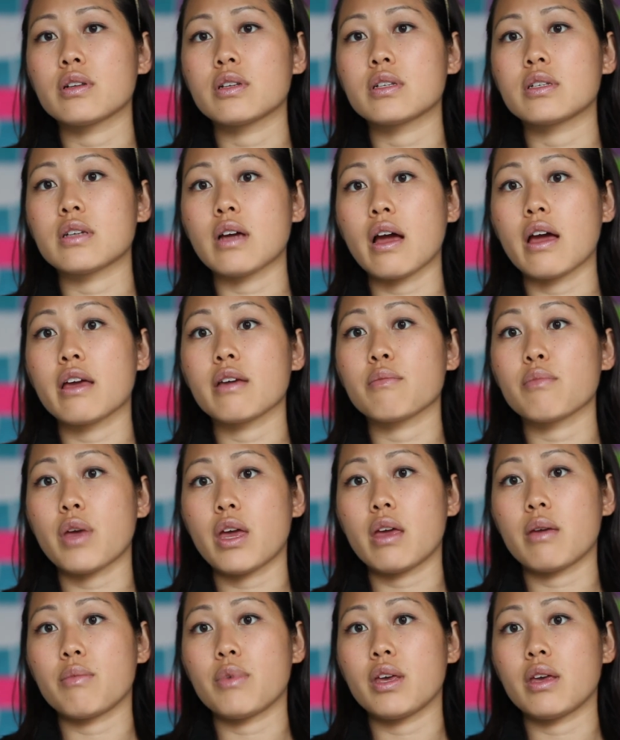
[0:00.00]
dying
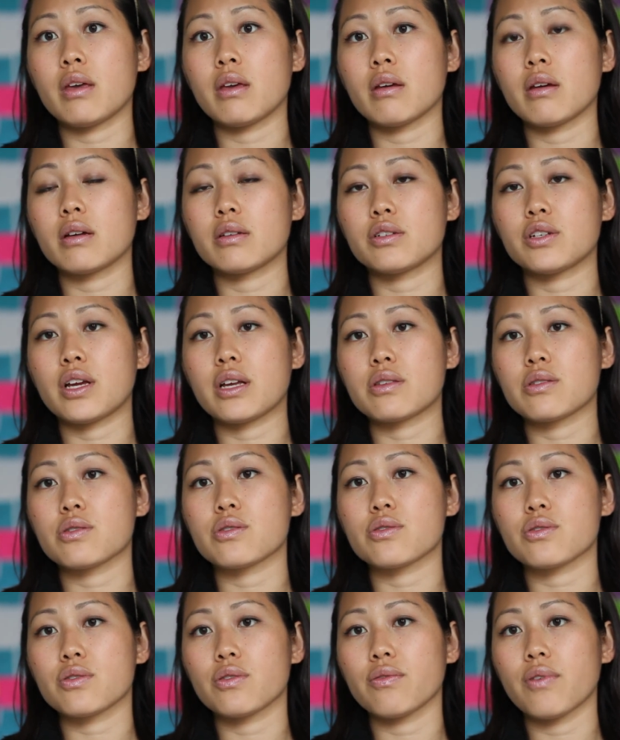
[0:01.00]
baby a chance to
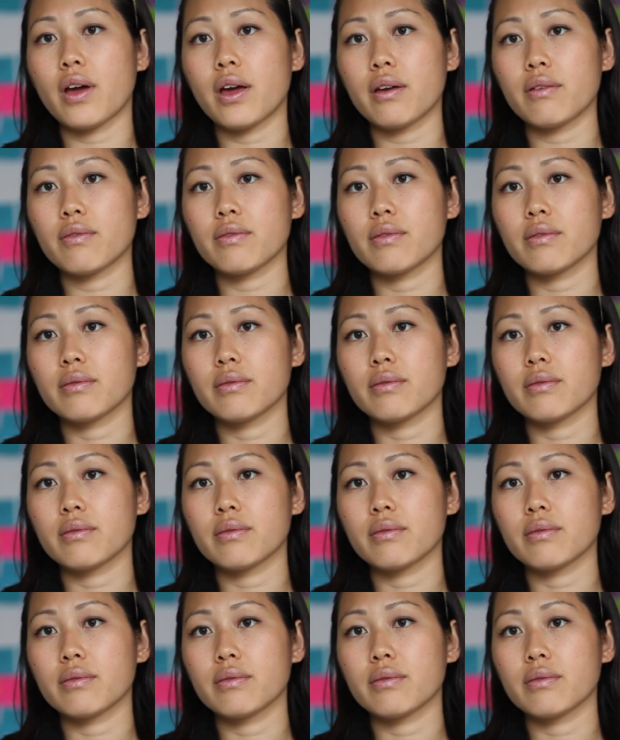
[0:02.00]
survive.